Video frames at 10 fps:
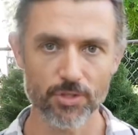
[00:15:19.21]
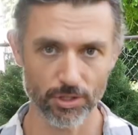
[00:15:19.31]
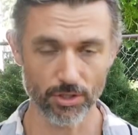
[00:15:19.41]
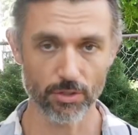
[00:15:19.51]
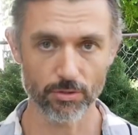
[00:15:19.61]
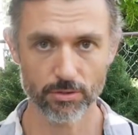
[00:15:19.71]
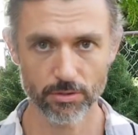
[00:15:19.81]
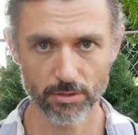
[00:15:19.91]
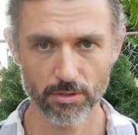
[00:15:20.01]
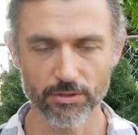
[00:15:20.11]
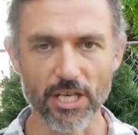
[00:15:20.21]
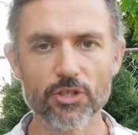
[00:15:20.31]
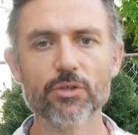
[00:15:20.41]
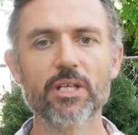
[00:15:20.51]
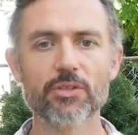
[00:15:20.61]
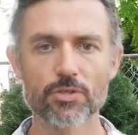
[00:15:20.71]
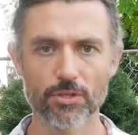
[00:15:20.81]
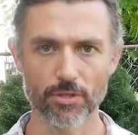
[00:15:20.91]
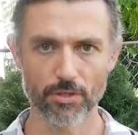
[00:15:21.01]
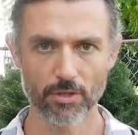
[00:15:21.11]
to you that you need to